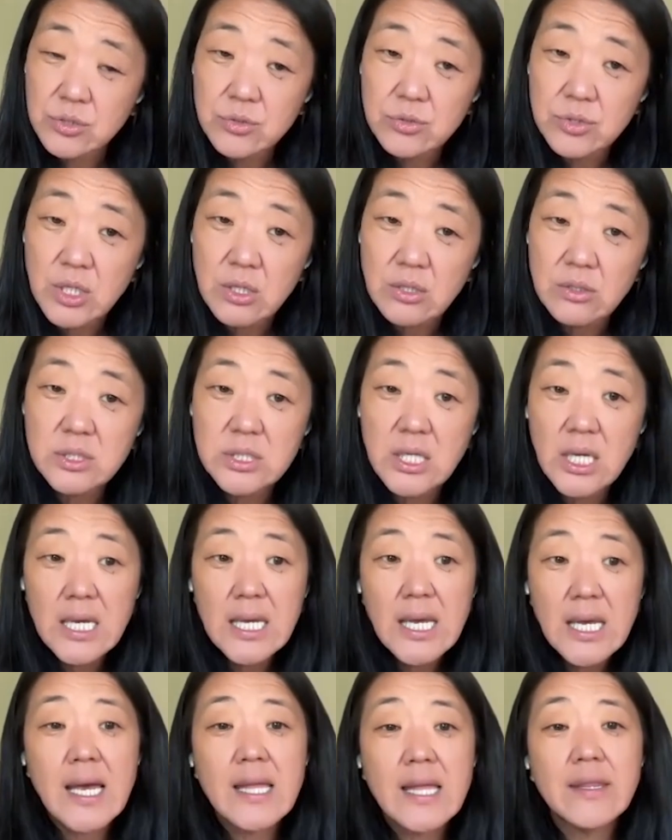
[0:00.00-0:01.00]
two dose
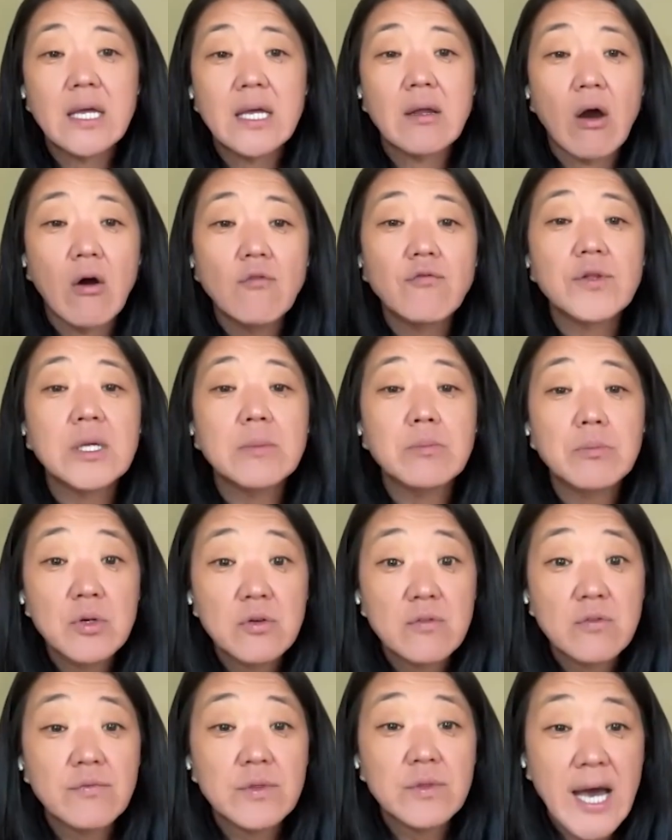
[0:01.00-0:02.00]
and then hopefully
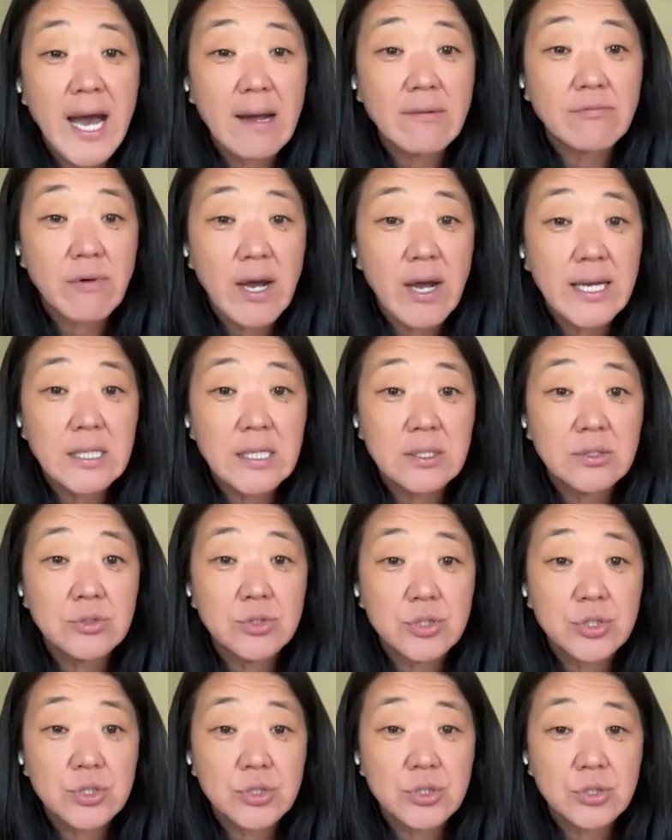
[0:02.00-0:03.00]
move that right
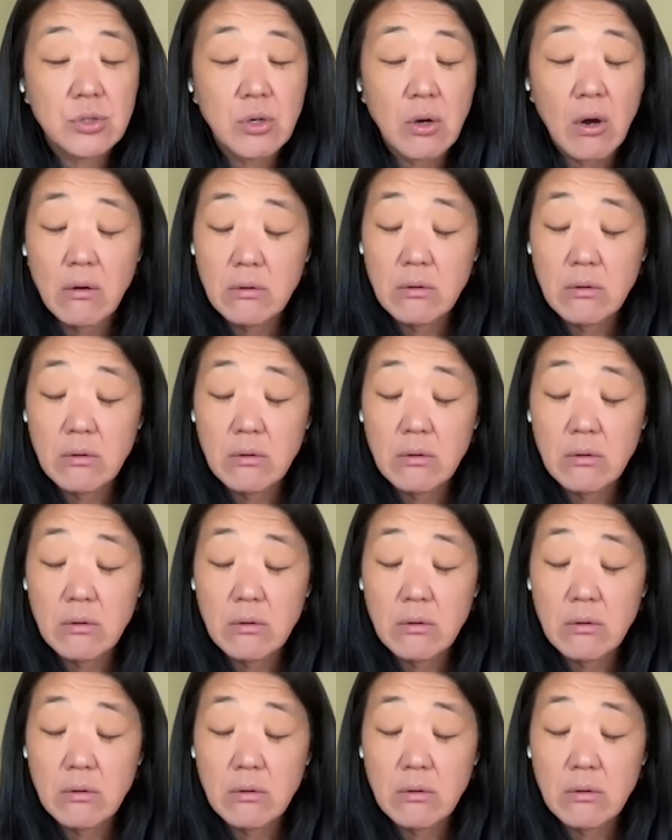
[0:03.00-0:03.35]
into